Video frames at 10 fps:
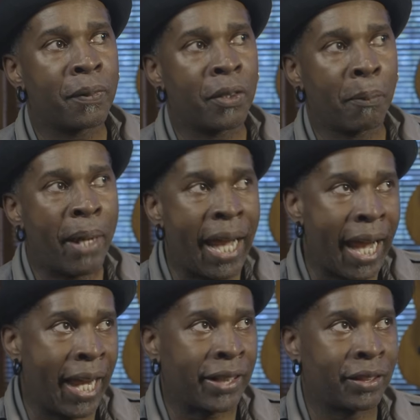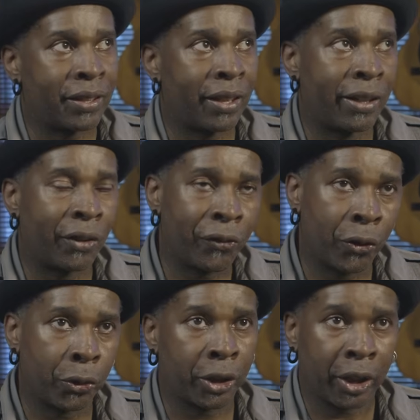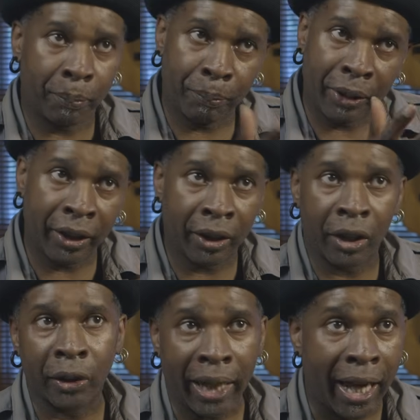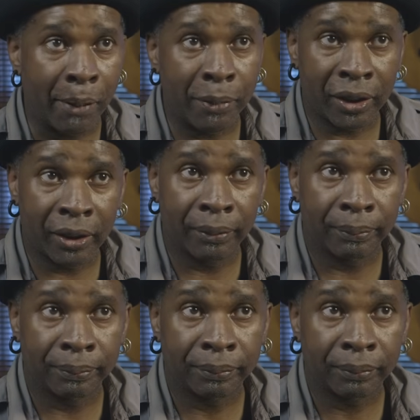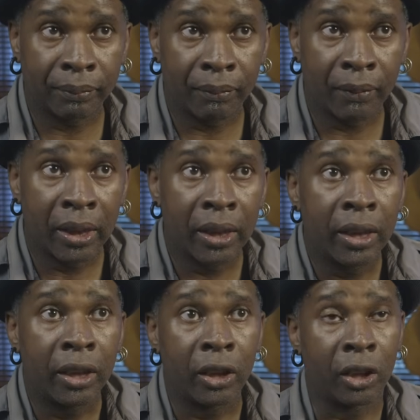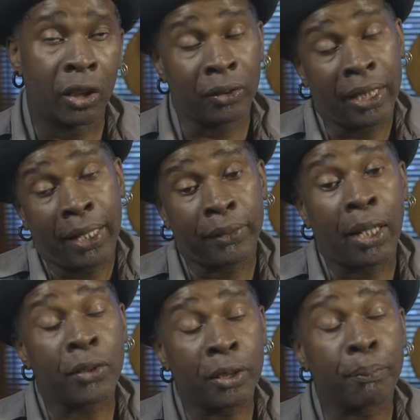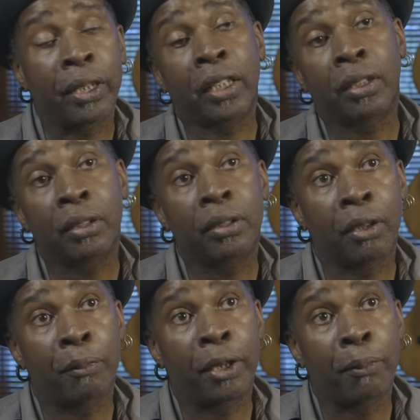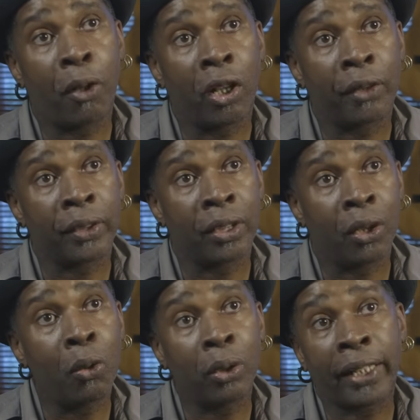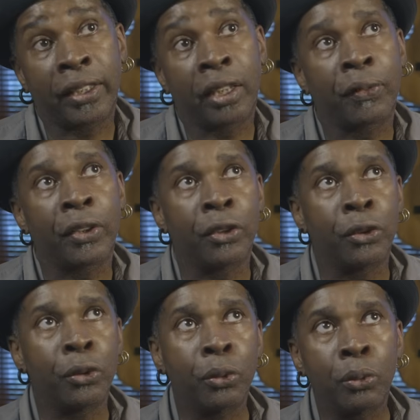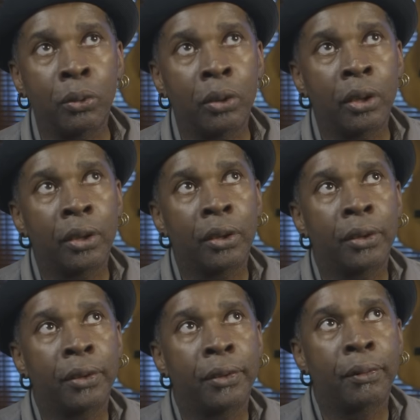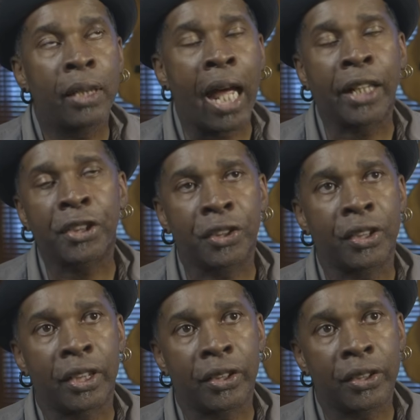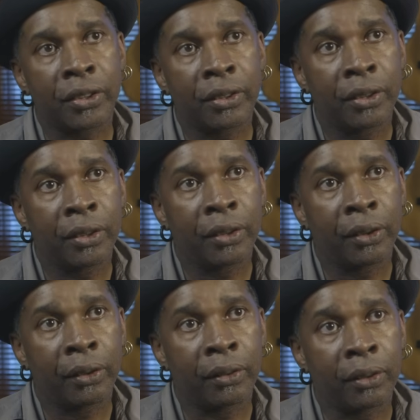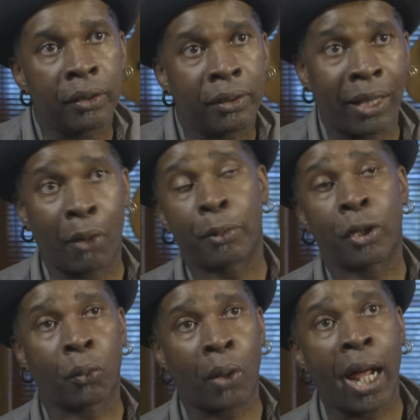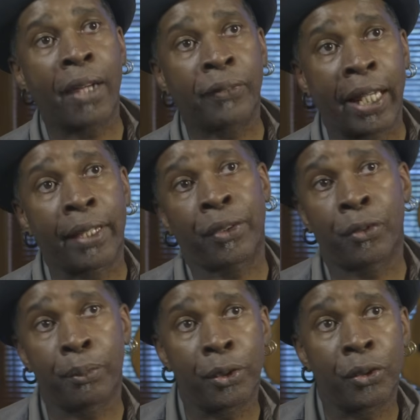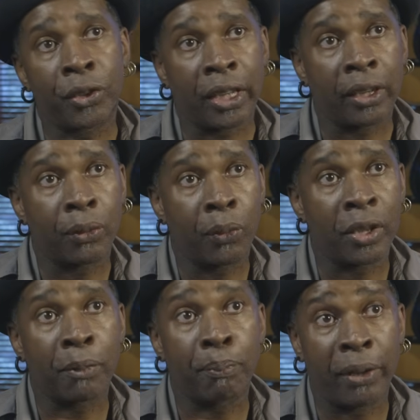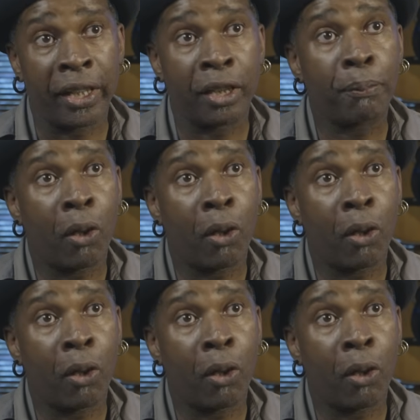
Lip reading: the past and the future being collapsed. You know, that was a big part of it. The whole idea of a new consciousness that would be arrived at through music was a big